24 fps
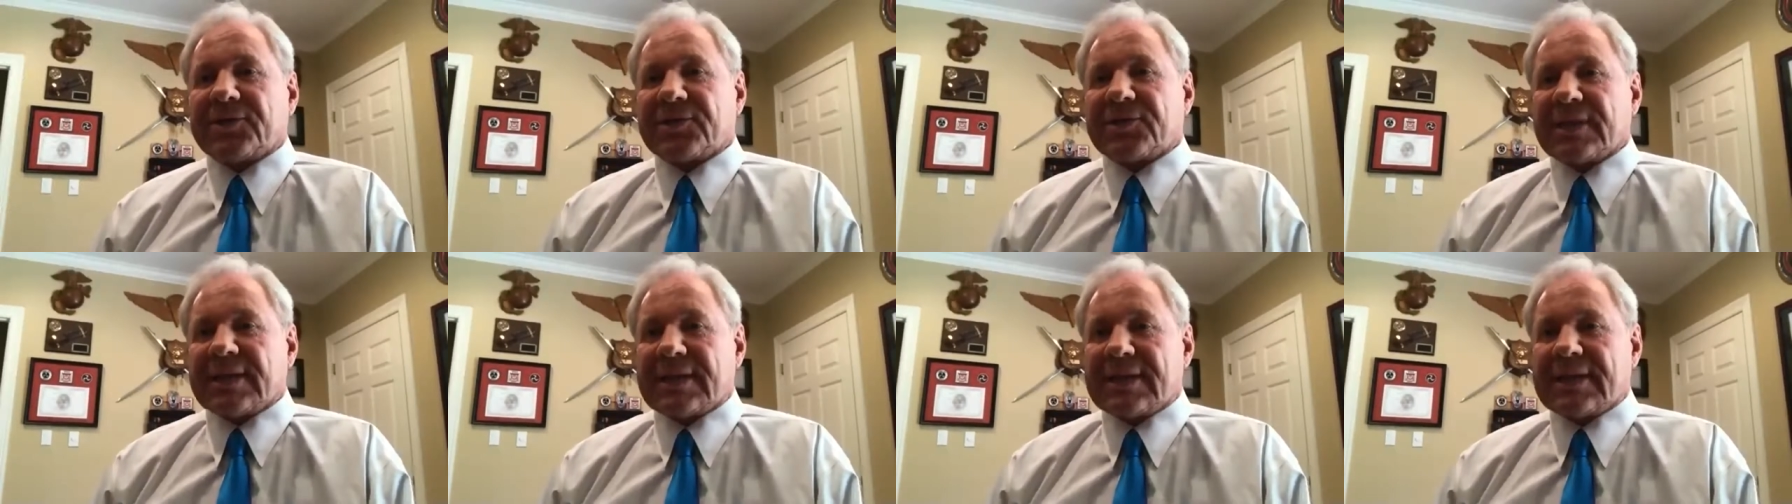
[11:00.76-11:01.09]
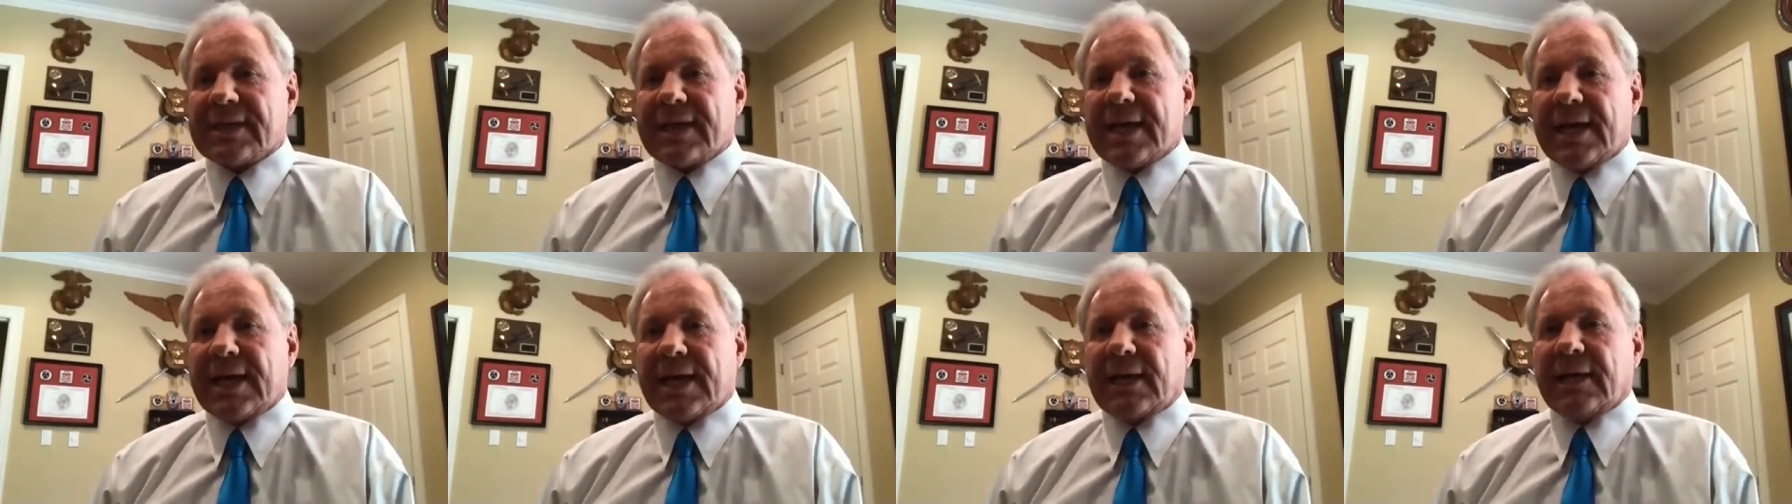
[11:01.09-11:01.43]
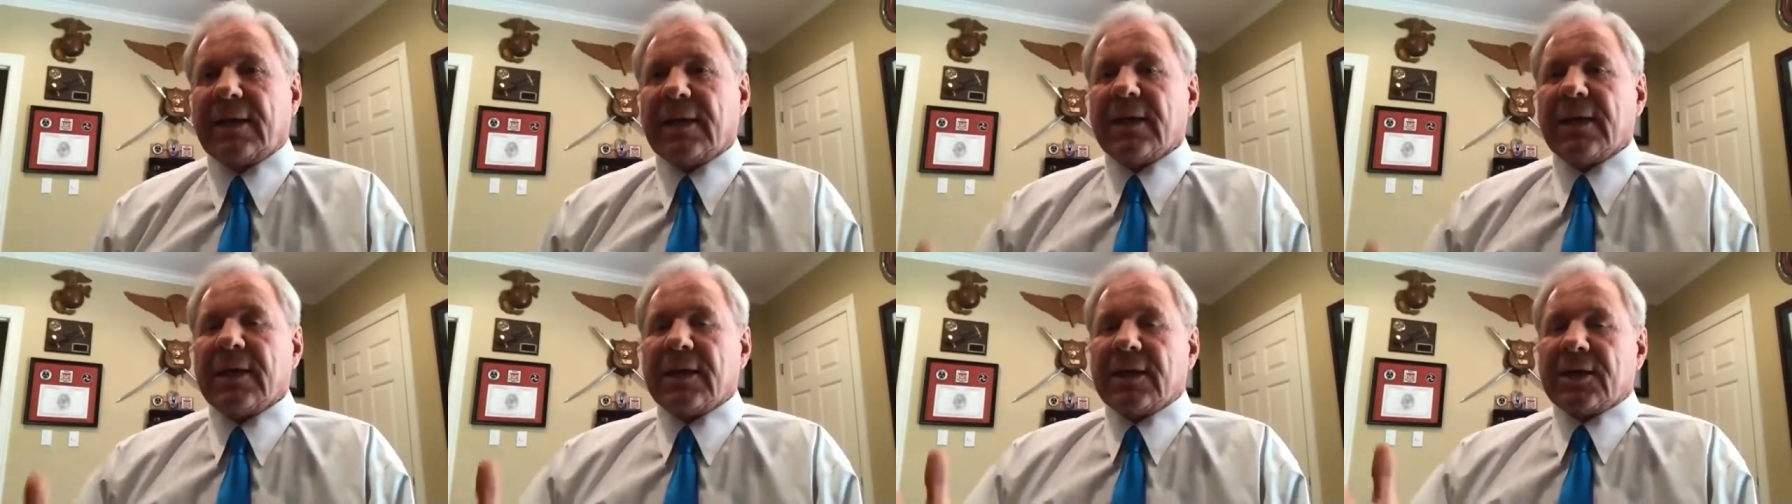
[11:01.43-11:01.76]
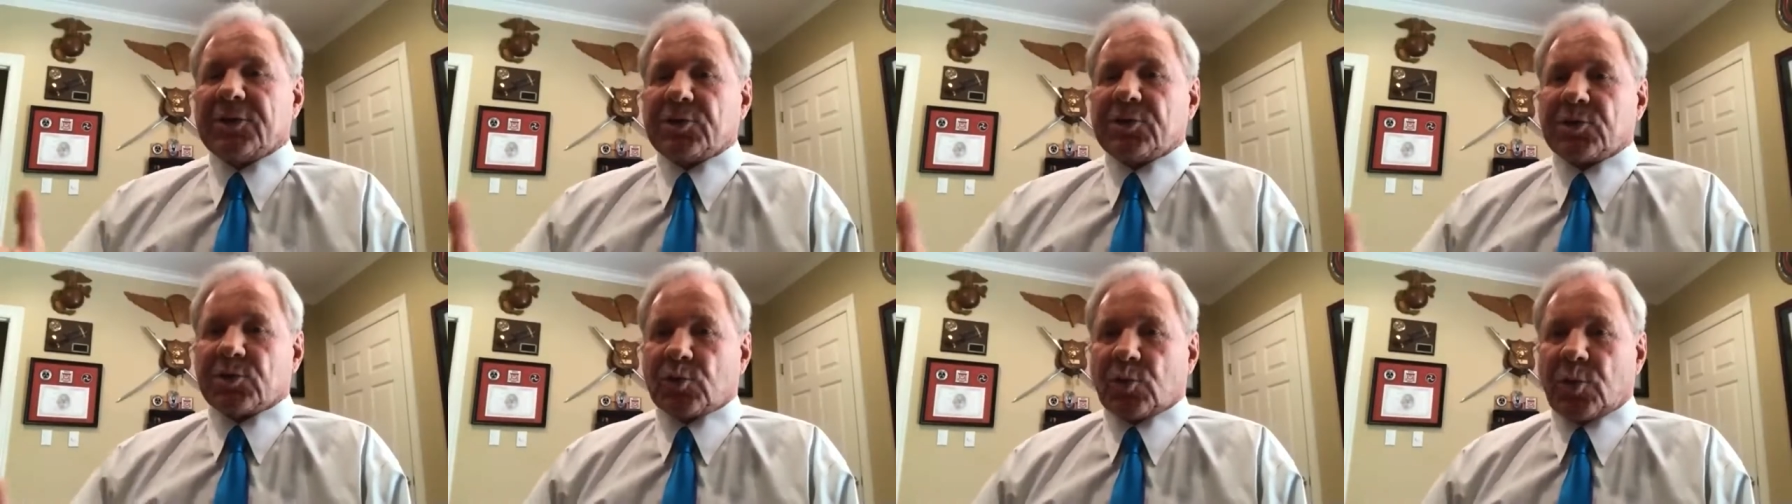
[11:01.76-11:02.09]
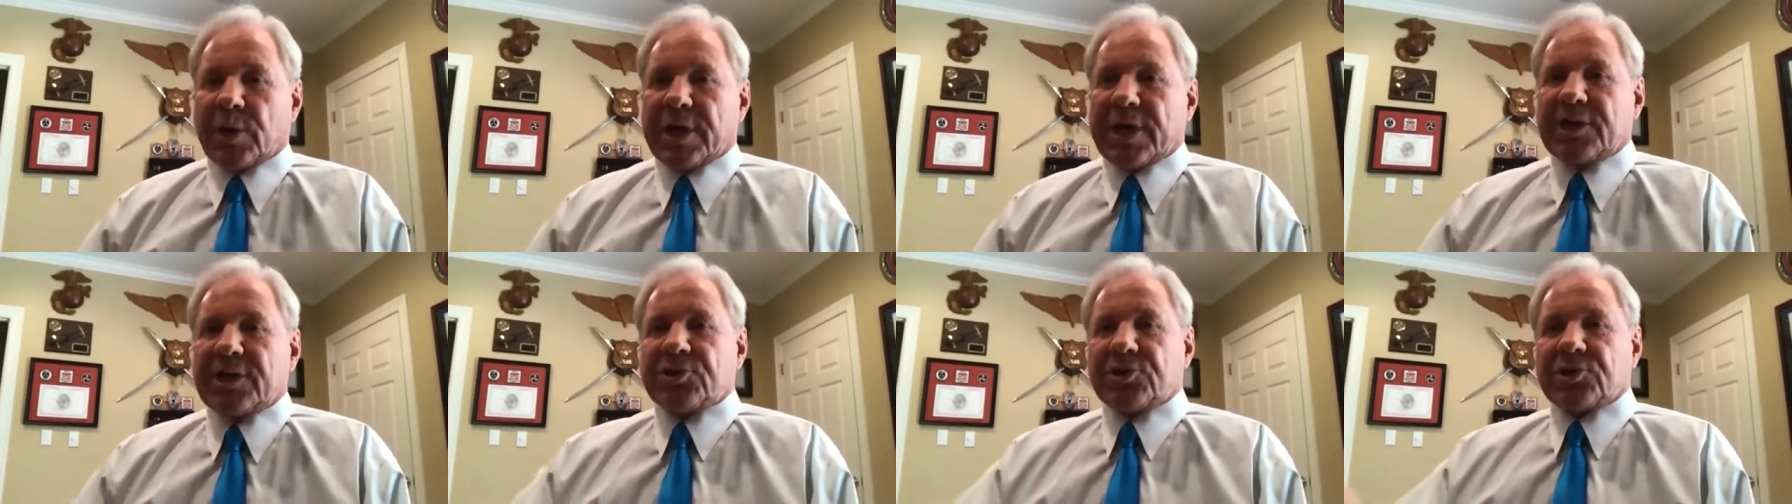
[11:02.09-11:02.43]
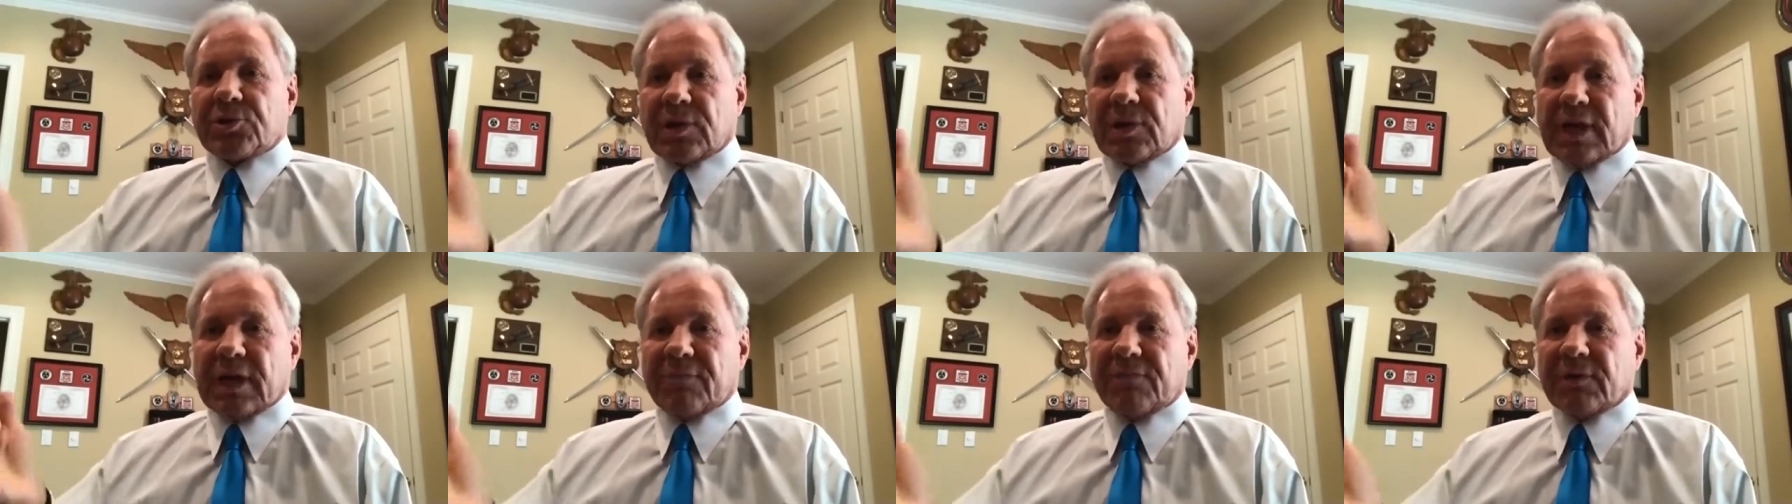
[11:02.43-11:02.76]
a day to raise
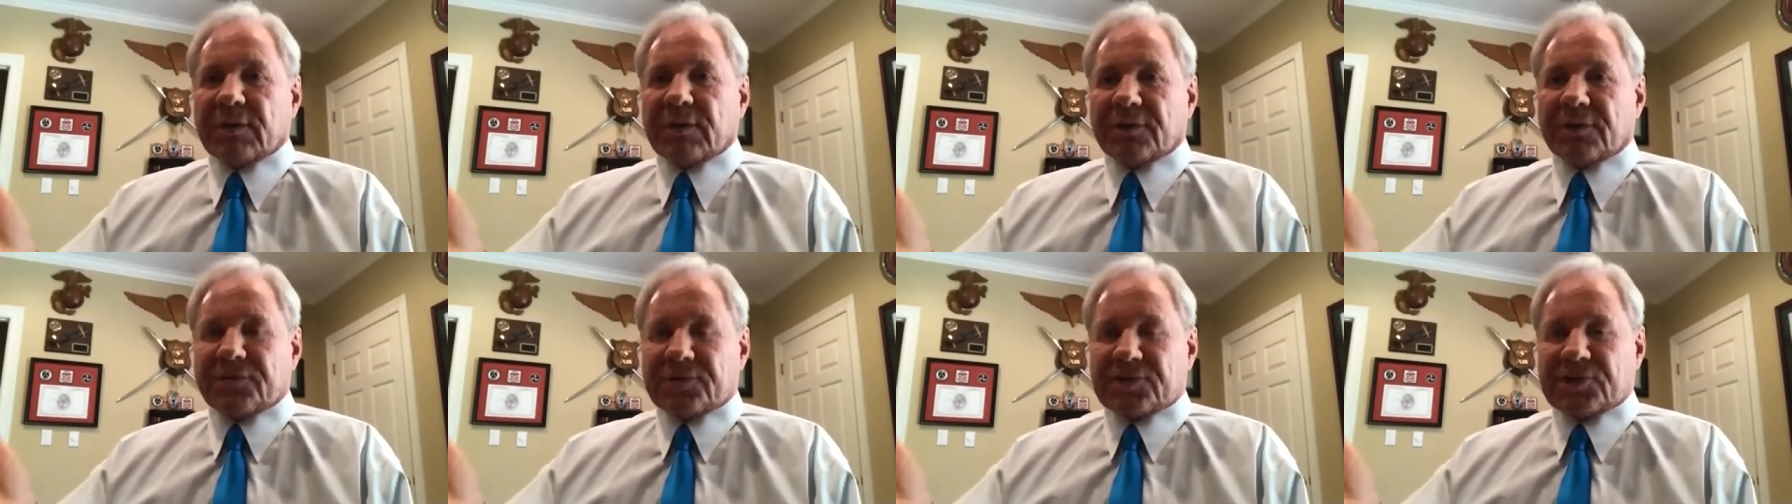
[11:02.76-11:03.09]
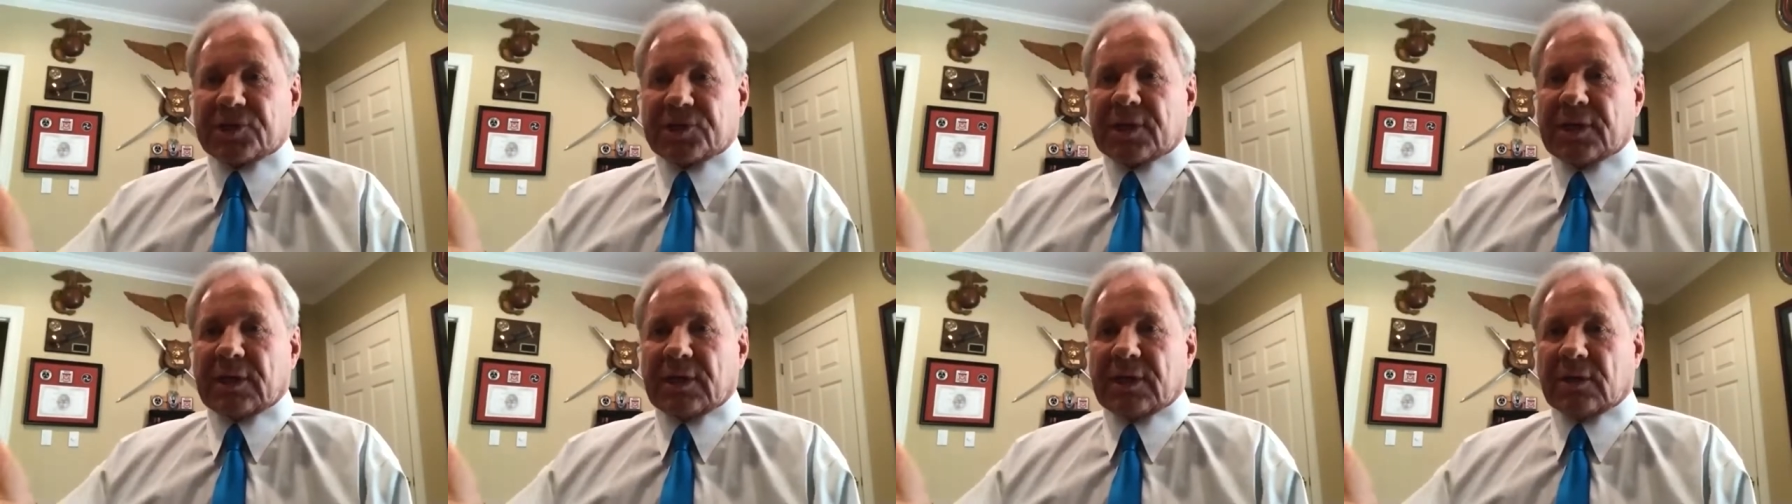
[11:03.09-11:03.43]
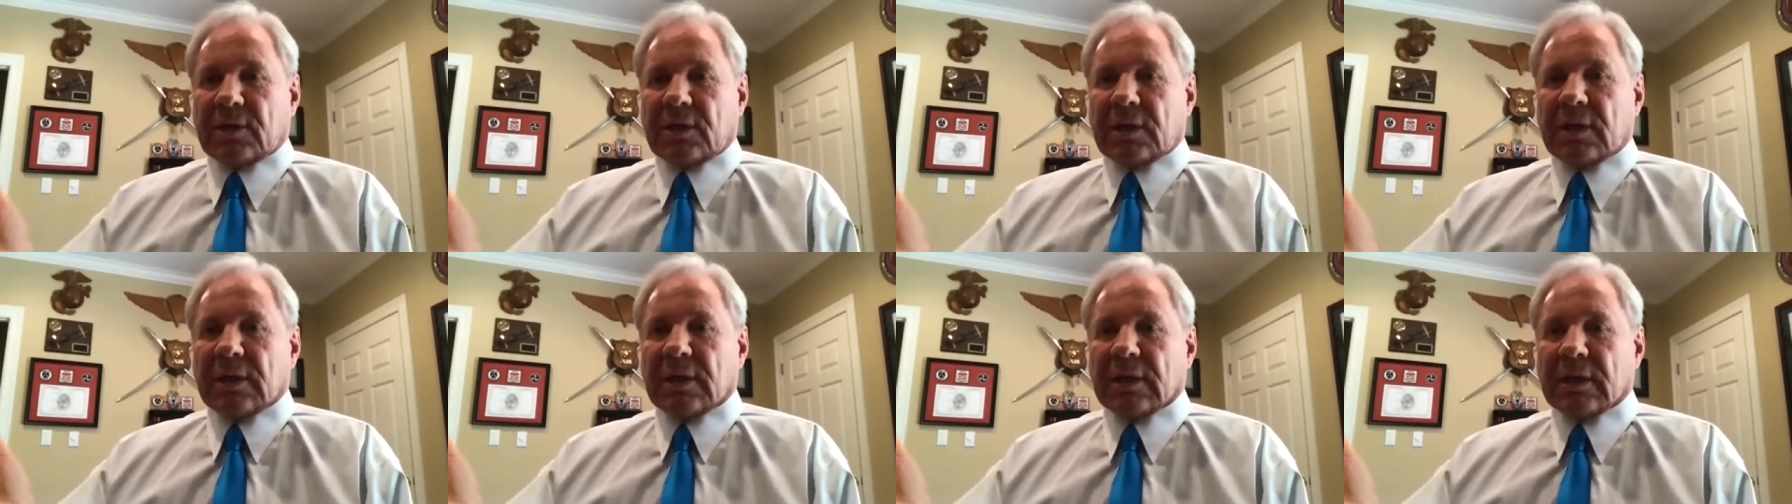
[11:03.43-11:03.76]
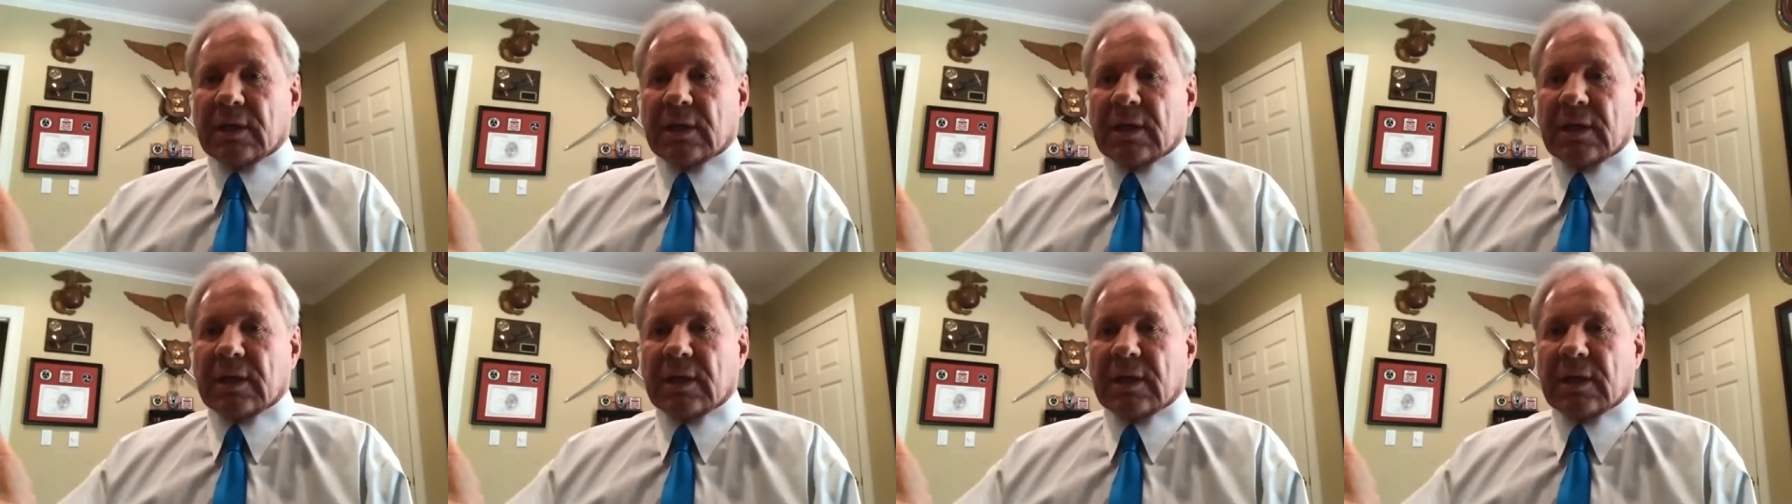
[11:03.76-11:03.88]
your level of skill,